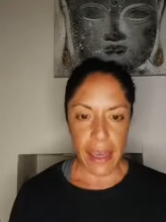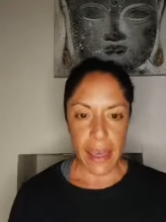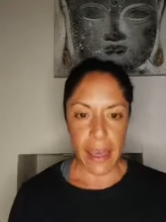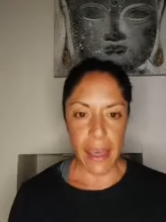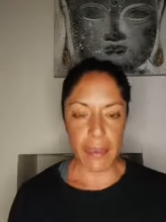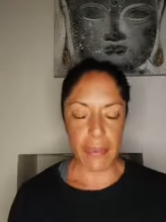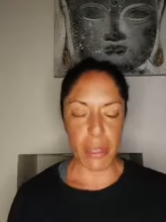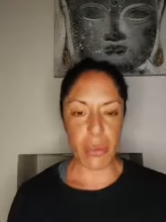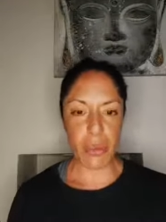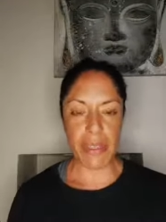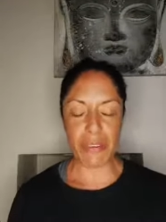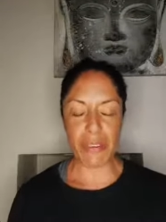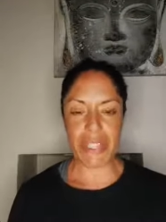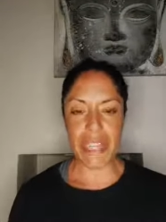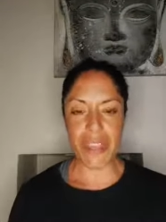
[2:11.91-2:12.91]
um, you know,
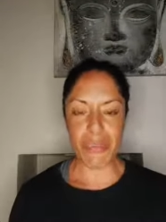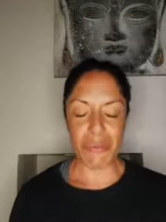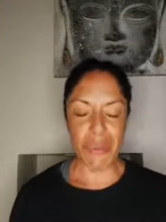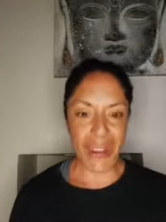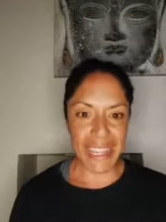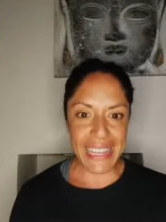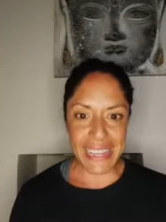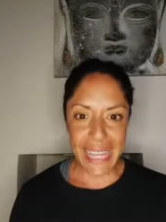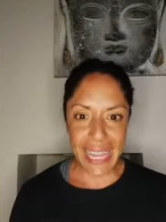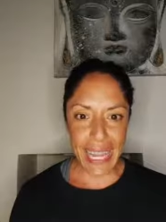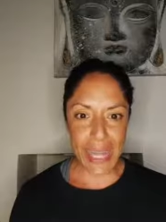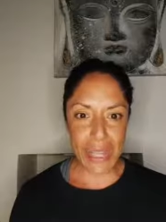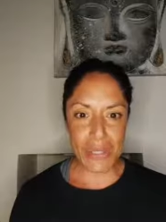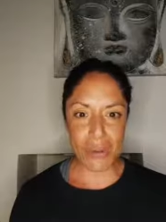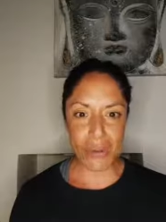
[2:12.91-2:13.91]
whether I'd say the right
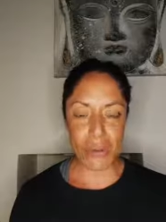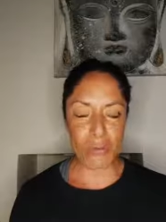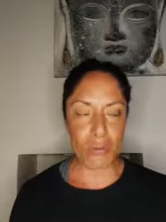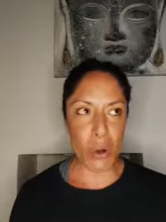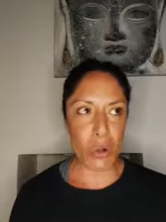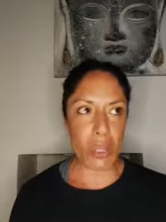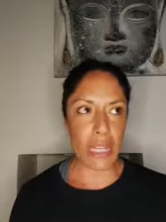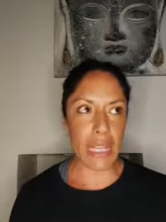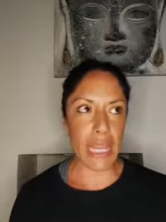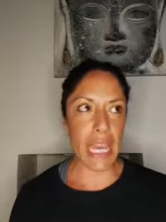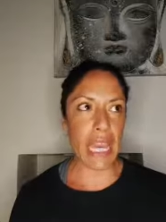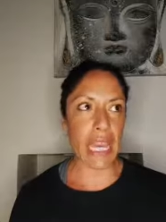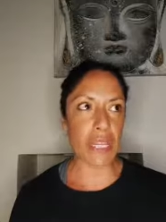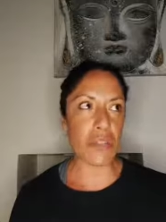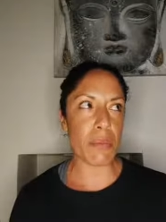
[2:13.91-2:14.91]
things or the wrong
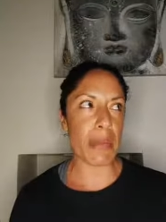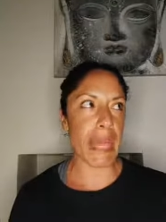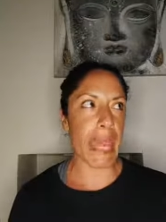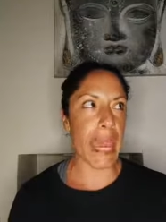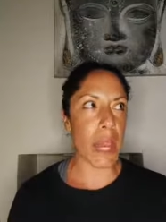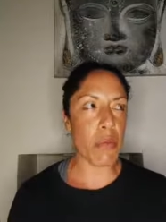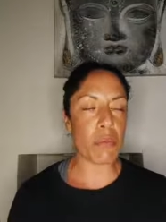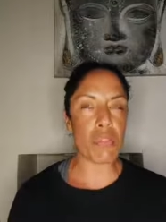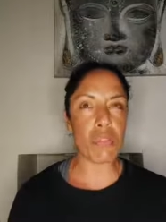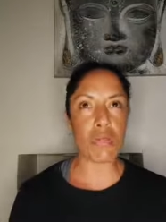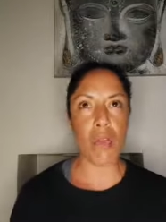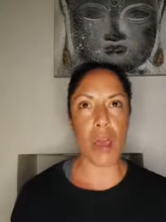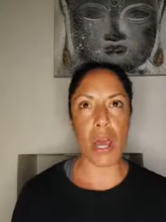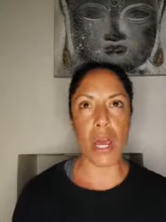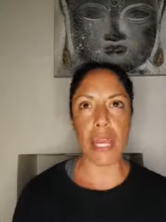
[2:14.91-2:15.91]
things, or my hair wasn't
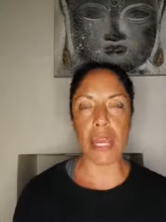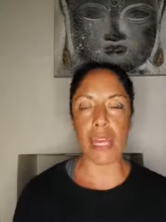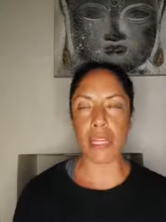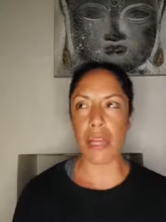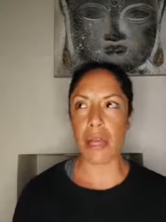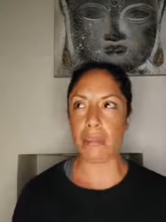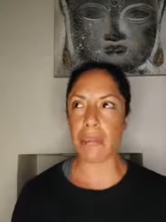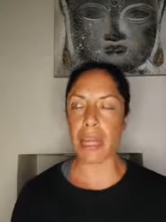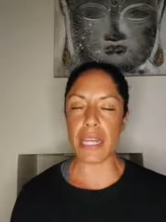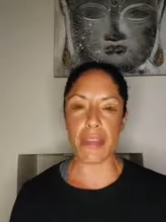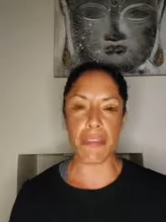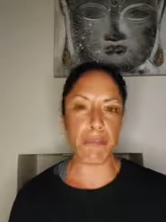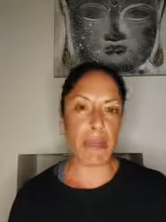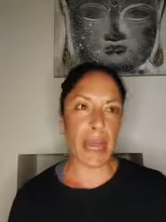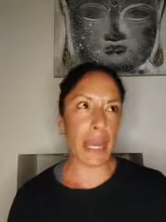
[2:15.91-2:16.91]
right, um,
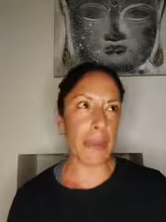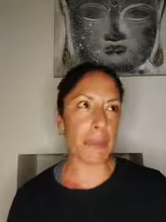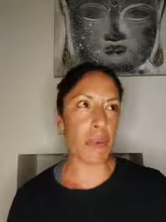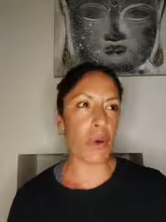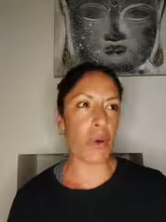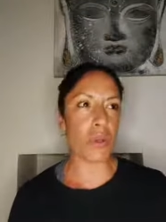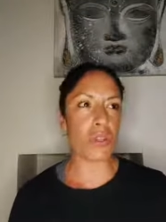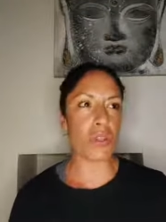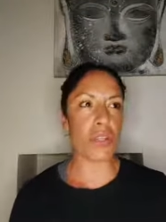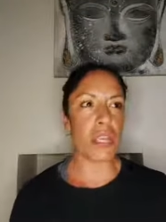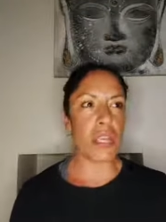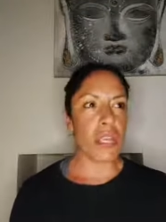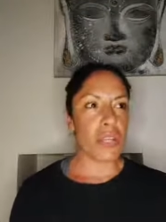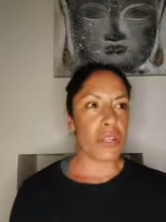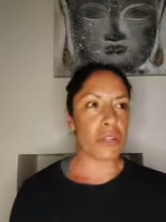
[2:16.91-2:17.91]
enough makeup on,
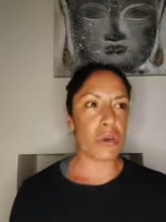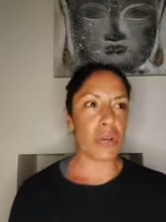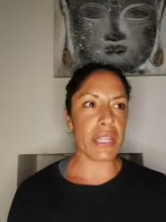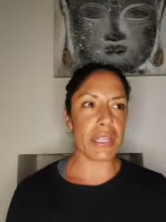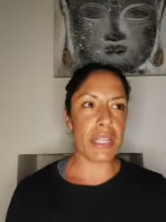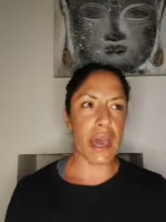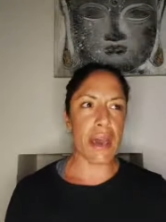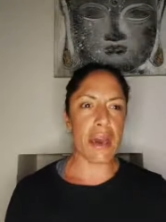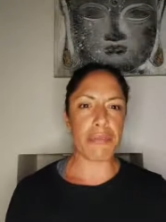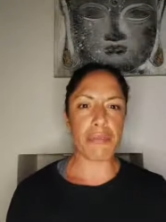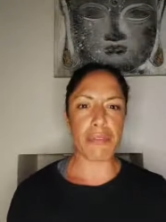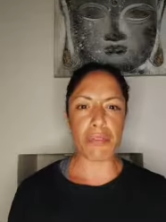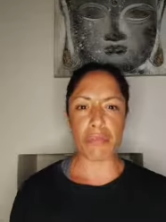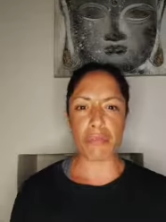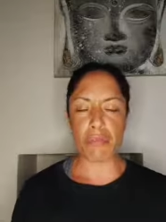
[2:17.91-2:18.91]
not enough,
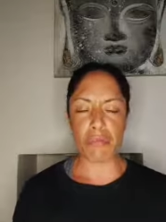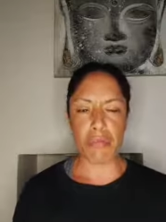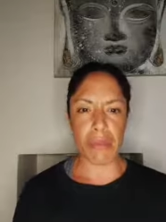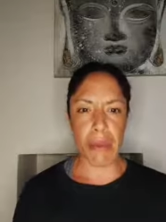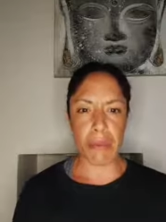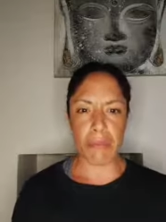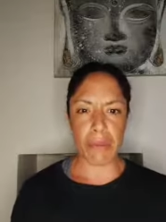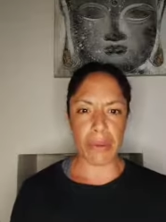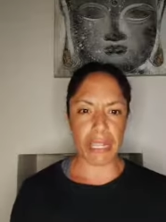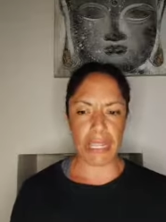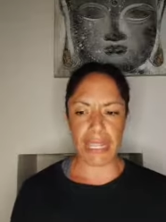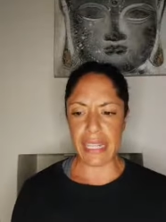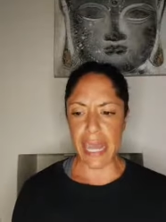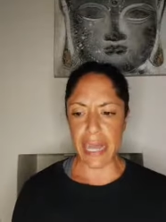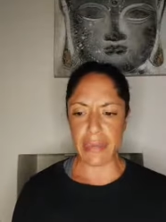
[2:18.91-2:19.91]
and remembering
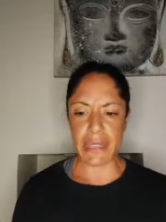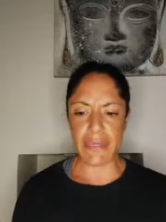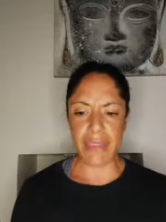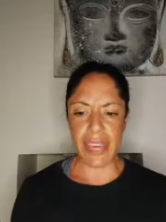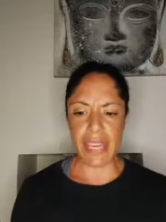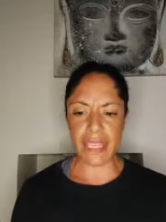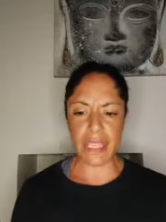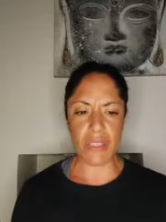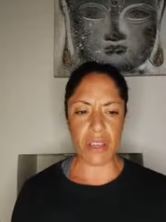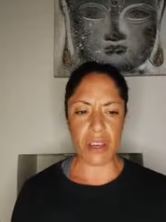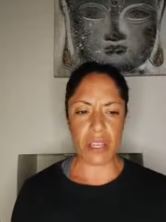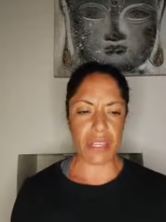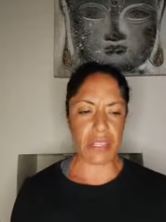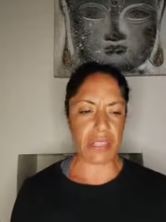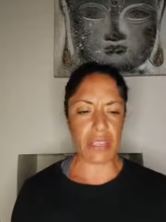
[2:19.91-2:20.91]
the names of
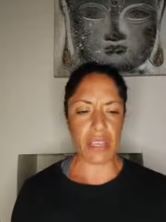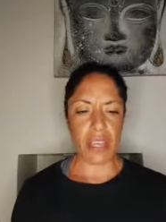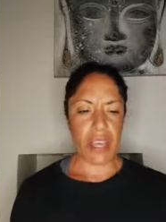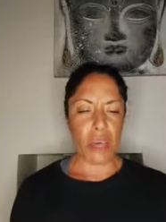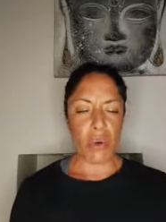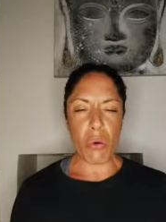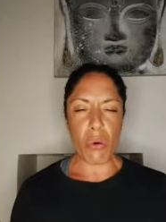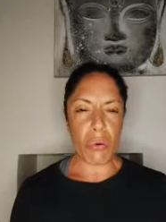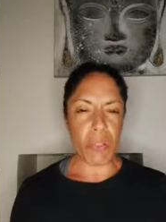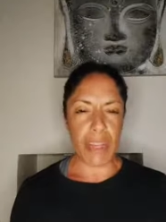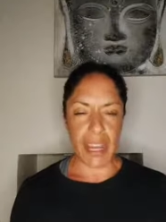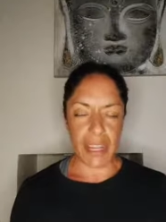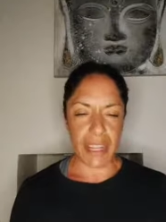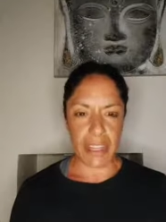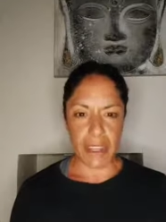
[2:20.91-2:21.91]
exercises and all
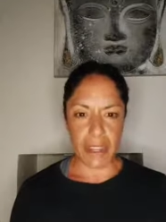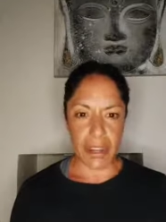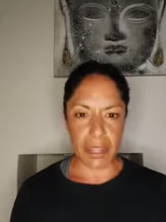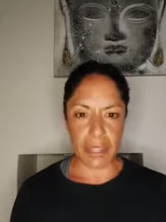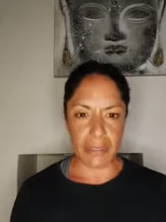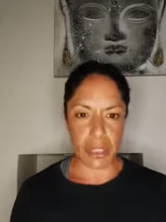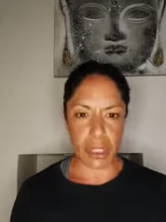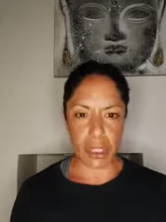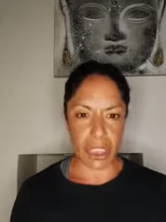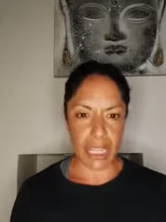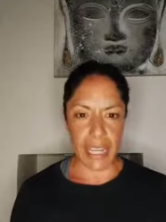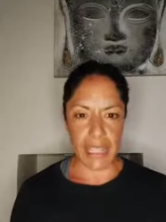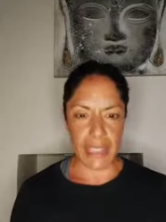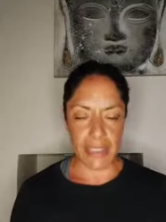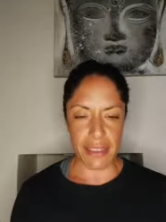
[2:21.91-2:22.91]
that kind of
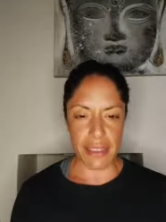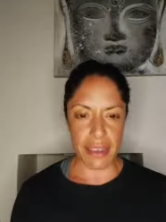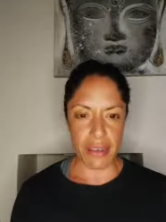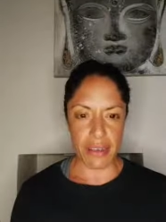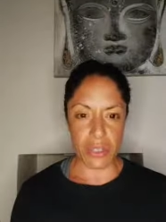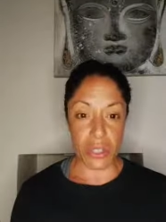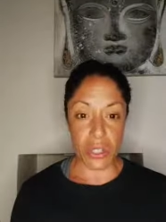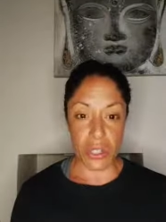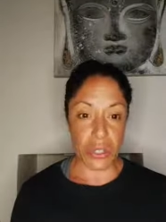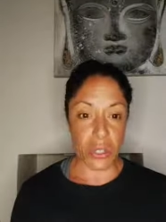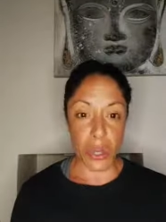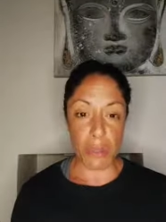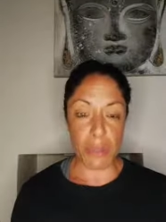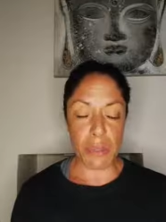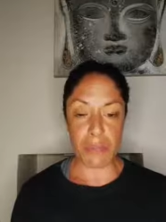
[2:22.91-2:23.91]
shit that just
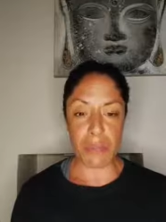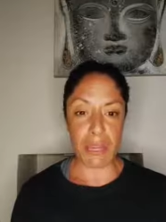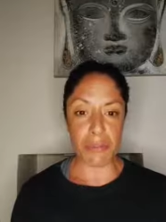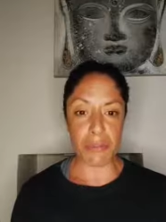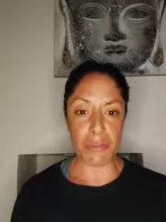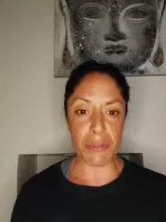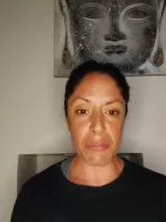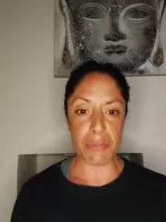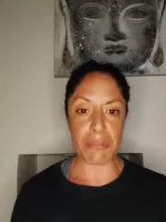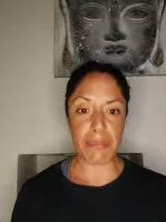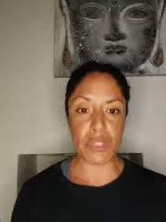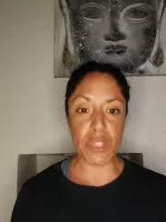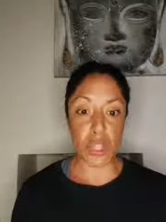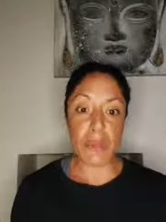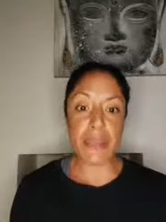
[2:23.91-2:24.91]
stopped me from
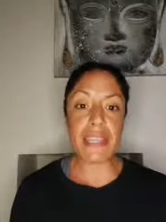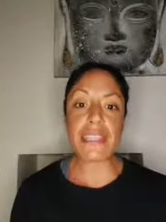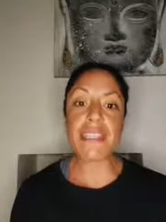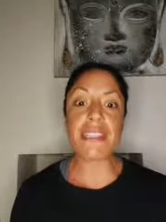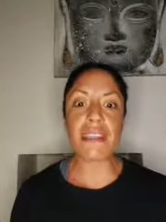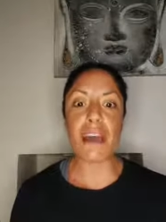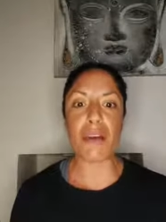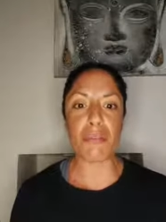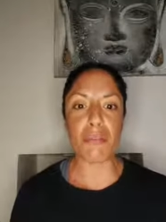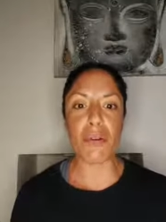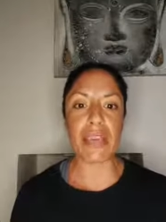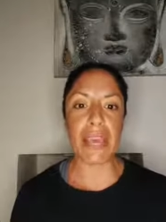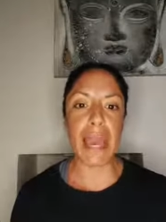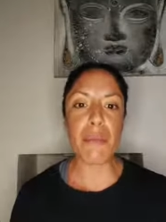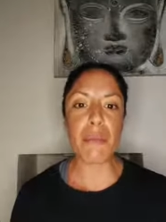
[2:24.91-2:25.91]
doing stuff
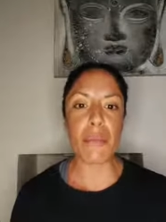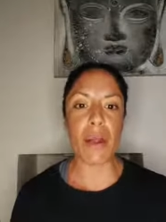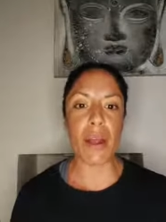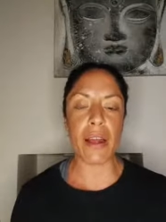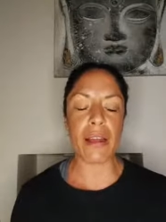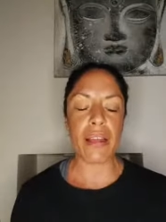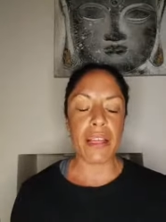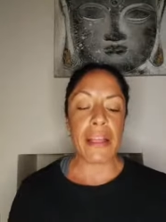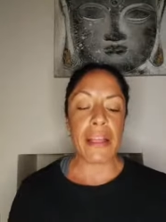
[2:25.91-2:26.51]
on camera.